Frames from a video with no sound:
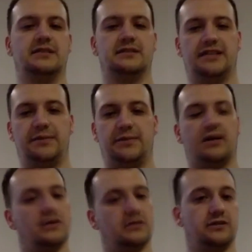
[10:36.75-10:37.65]

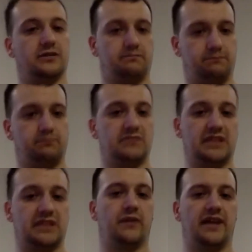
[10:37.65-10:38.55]
GDPR is going to
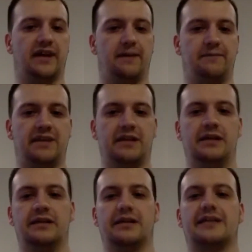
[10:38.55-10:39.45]
deal with that.
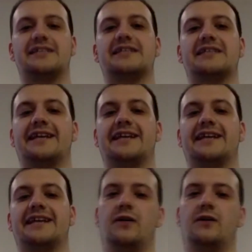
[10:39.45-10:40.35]
The consent
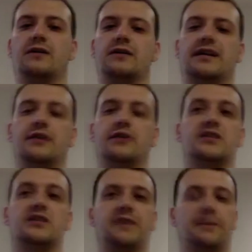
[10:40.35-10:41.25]
now, it used
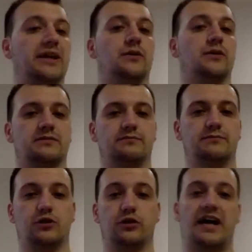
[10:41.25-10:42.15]
to be ambiguous.
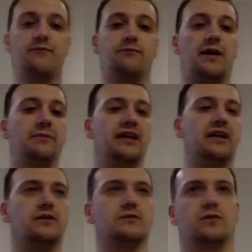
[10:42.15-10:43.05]
You could have
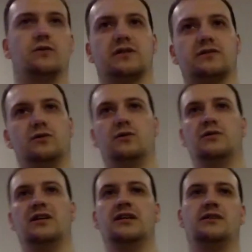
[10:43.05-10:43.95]
ambiguous or what's
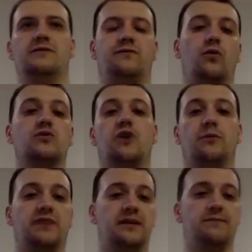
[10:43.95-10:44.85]
called forced
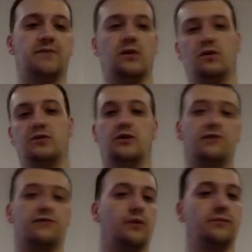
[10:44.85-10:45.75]
opt-in or
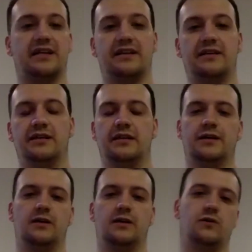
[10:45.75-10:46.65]
soft opt-in
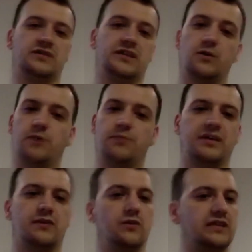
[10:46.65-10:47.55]
or single
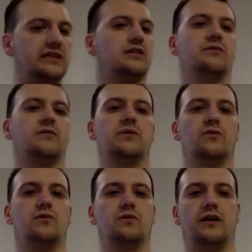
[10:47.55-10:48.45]
opt-in, all these terms that we've
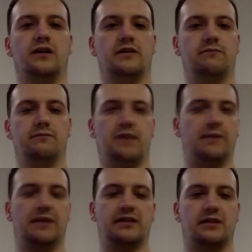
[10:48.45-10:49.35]
all heard a
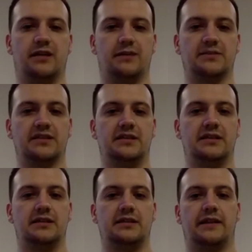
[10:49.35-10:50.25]
million times.
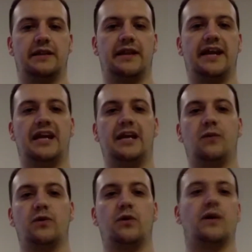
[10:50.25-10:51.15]
They
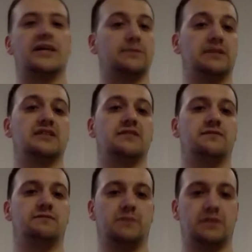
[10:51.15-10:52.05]
were not explicit
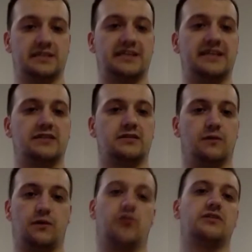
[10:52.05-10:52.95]
consent
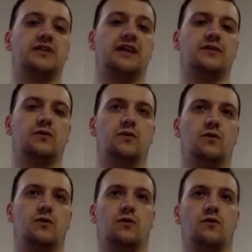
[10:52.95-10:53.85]
of contact
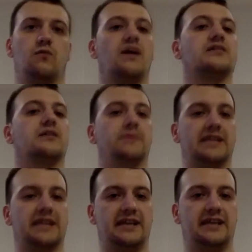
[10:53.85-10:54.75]
or rights to
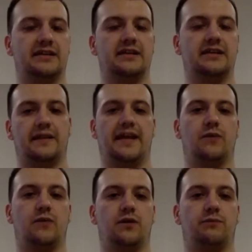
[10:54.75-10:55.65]
communicate. They
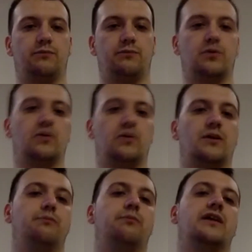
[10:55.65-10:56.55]
were purely
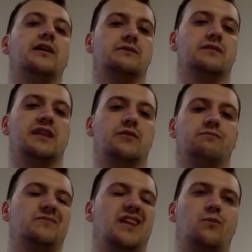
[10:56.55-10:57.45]

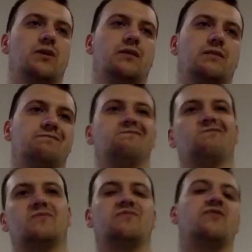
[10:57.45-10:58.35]
they were
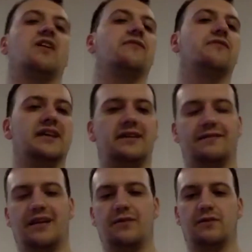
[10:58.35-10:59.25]
fluffy,
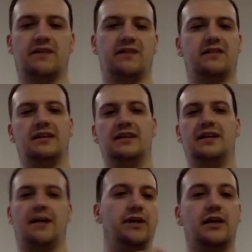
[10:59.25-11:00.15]
they were very
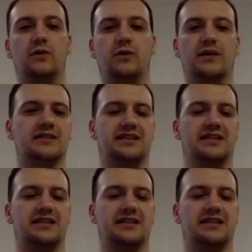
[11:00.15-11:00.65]
ambiguous.